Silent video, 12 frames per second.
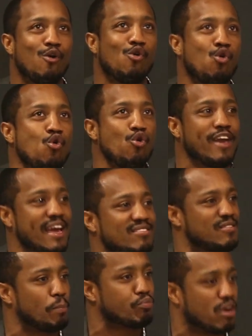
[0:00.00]
who gets
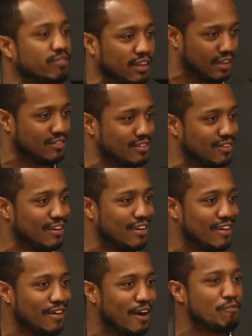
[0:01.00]
the privilege
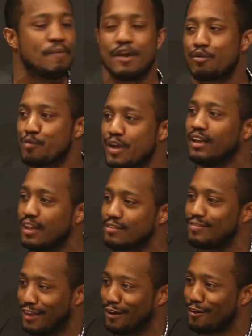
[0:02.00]
of being
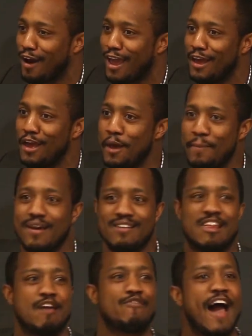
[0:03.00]
realistic, right?
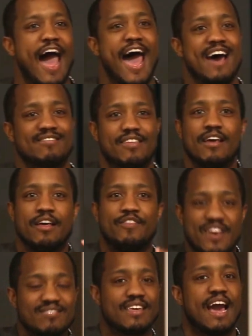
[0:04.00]
Because if I ask
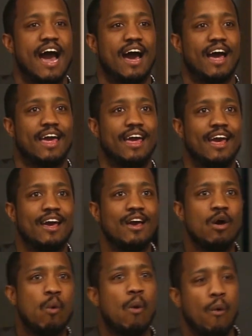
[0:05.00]
this guy,
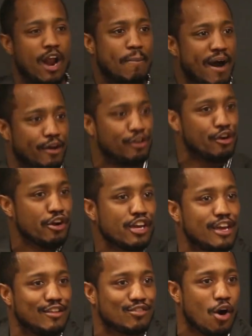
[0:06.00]
well, what about your
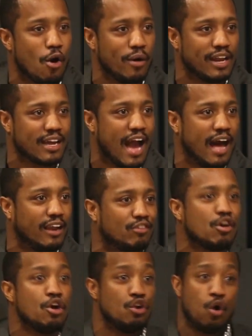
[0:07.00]
kids going to college?
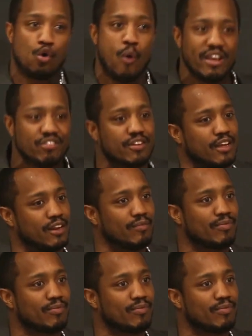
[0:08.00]
No question.